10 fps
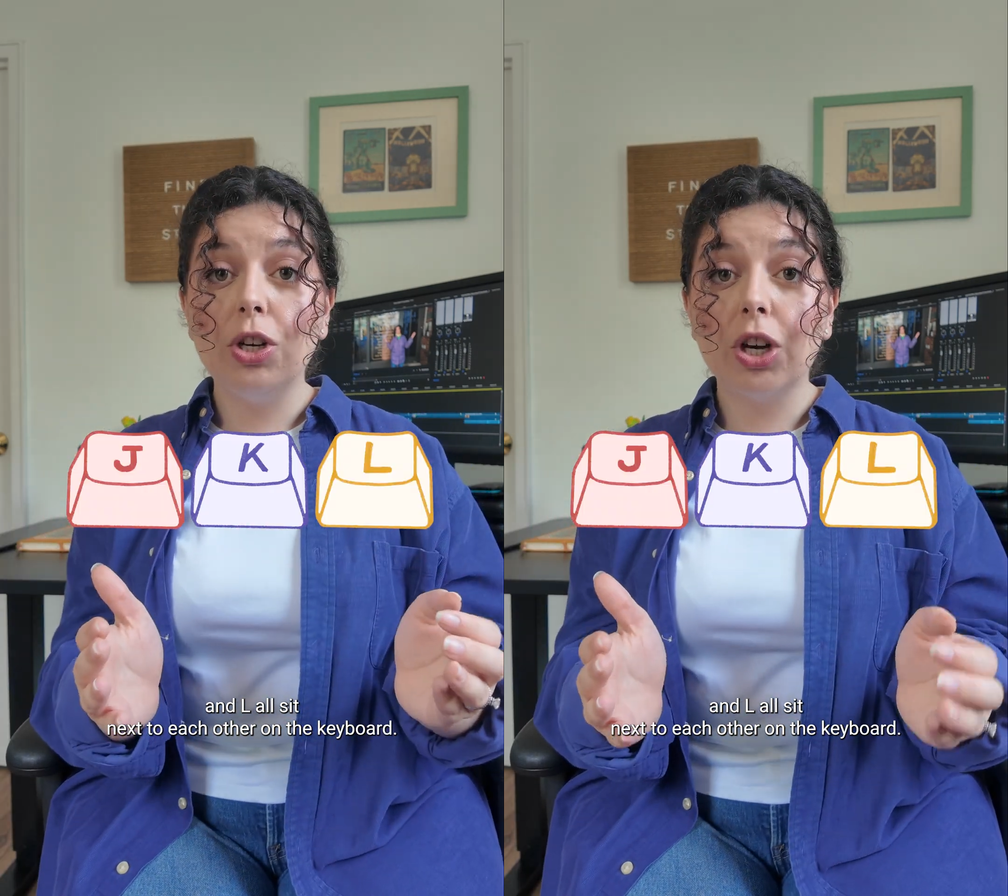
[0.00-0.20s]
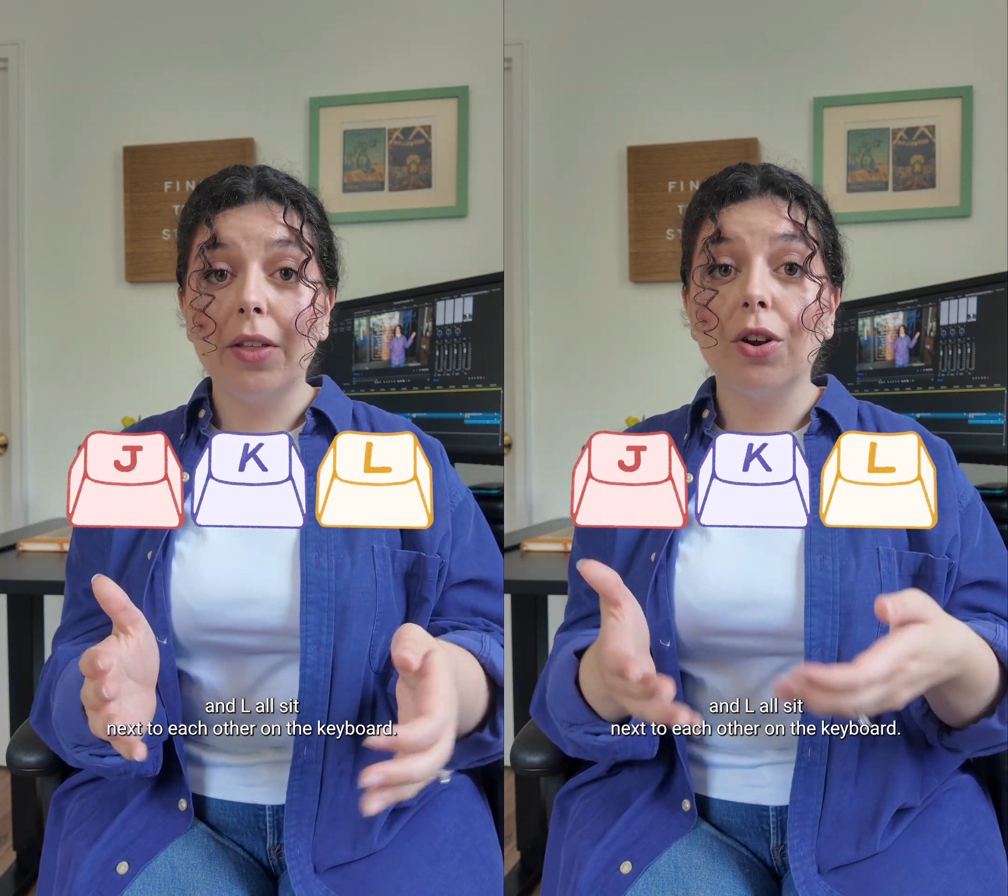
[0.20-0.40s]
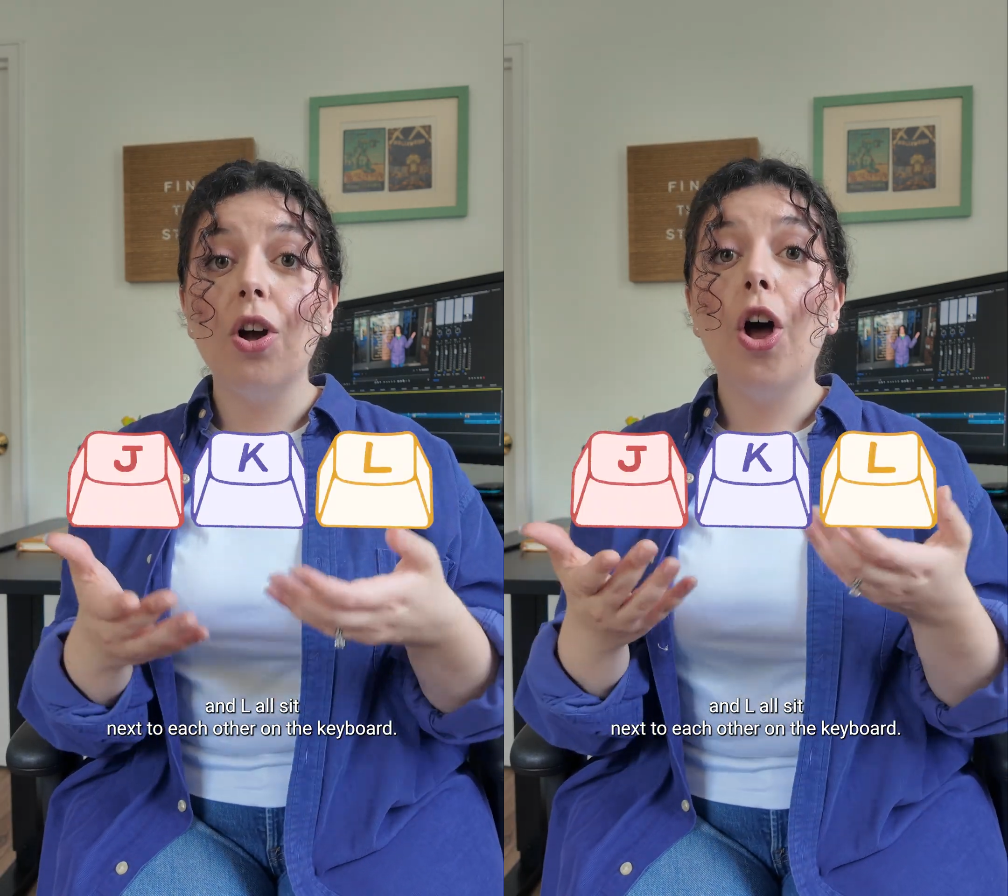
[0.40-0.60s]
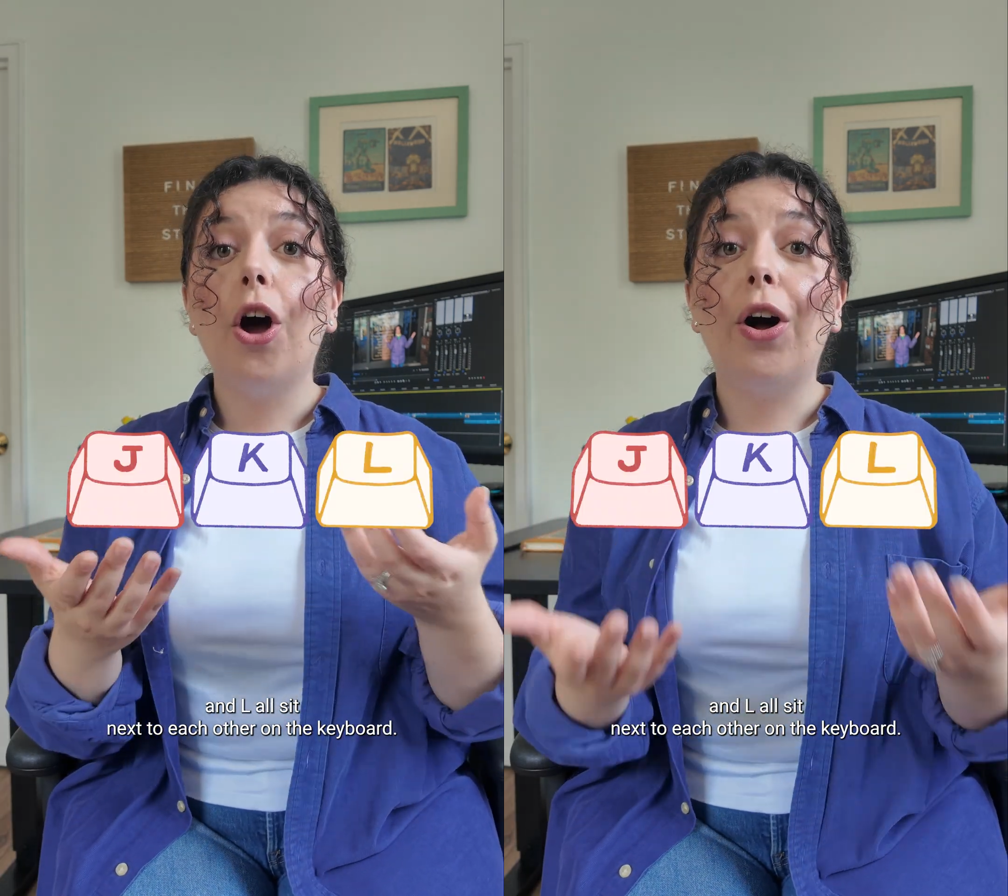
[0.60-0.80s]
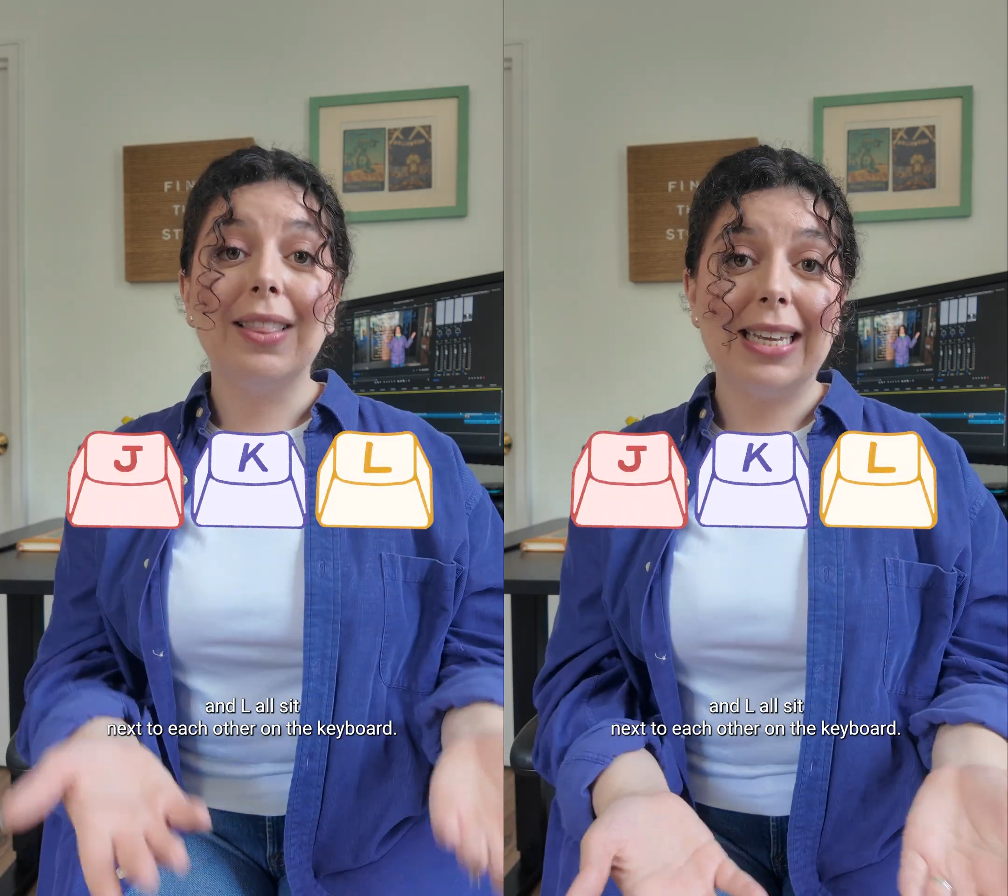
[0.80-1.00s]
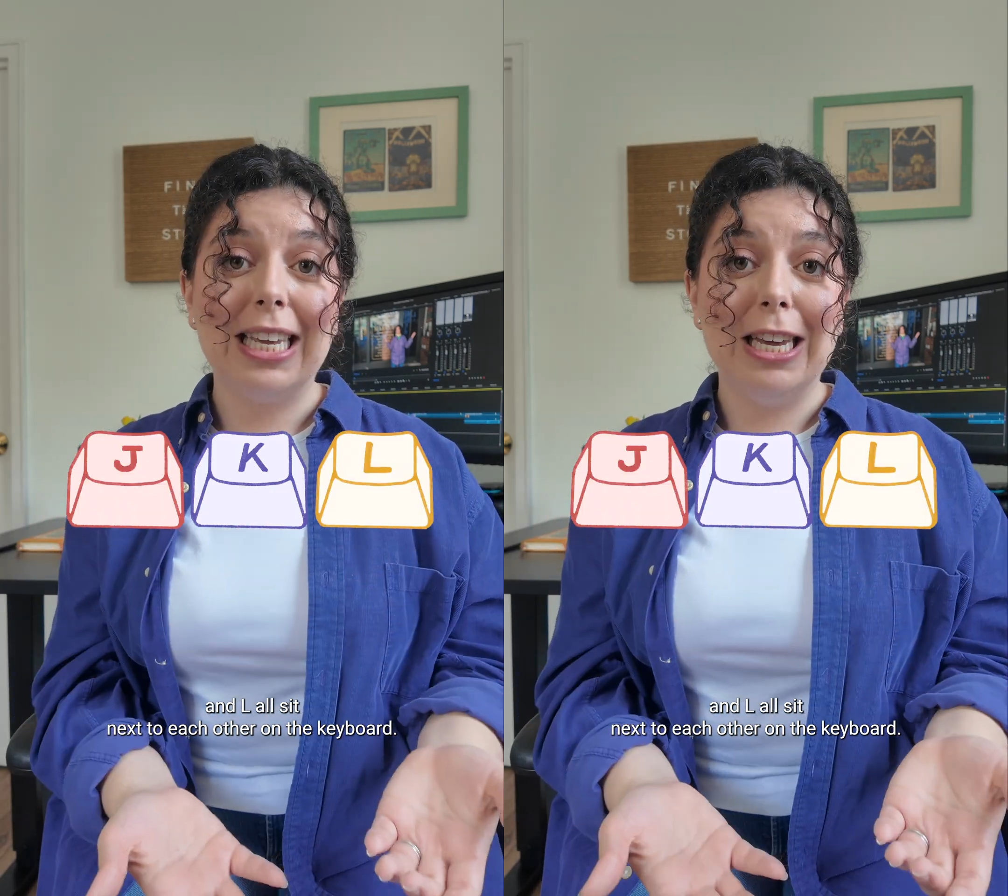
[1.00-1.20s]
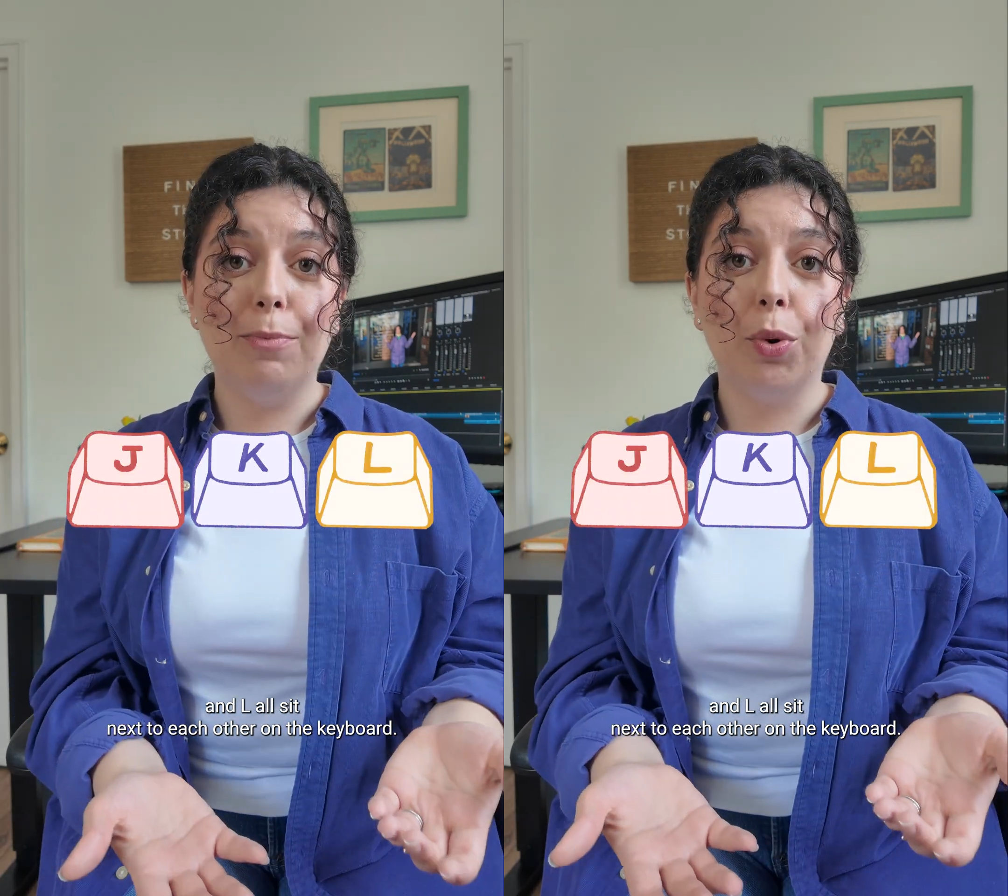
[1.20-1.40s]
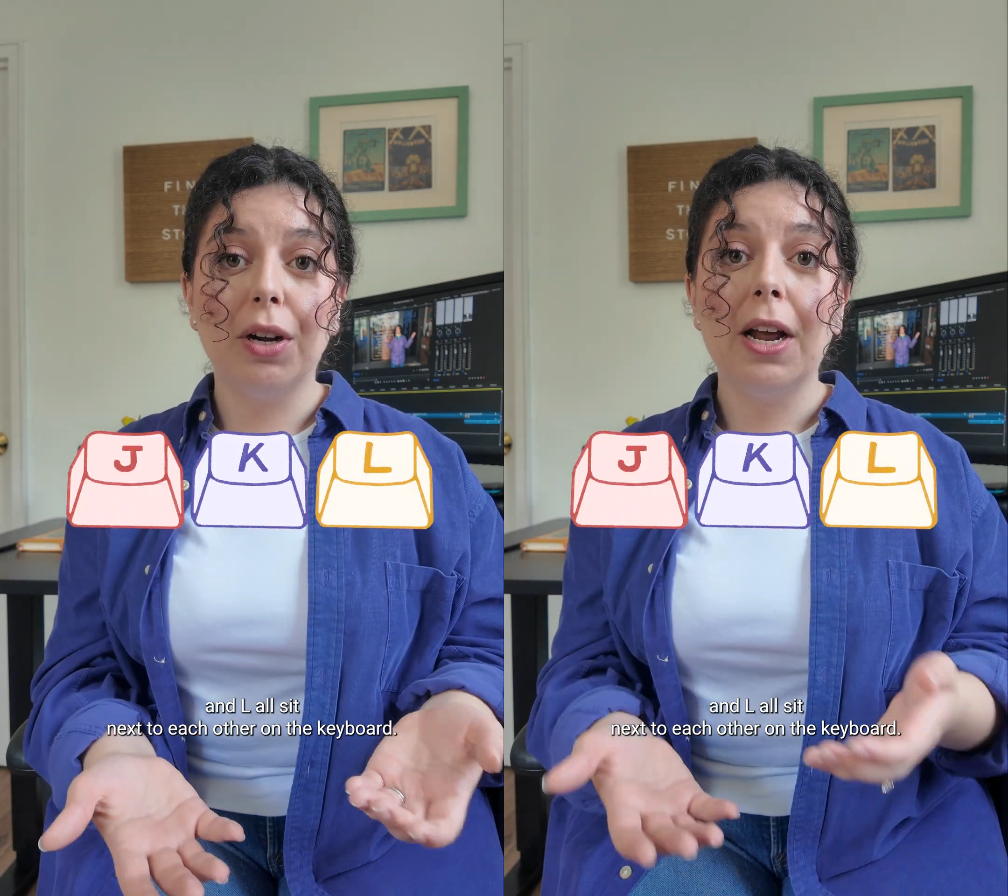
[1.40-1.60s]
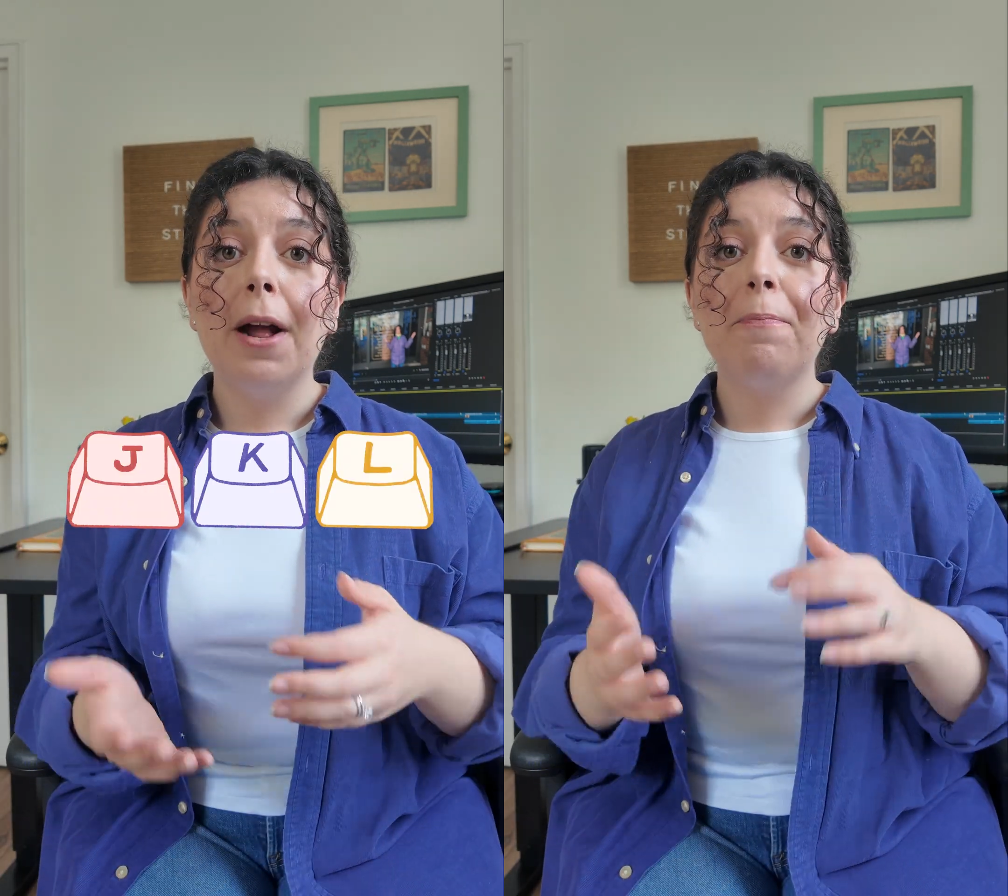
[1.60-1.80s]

each other on the keyboard,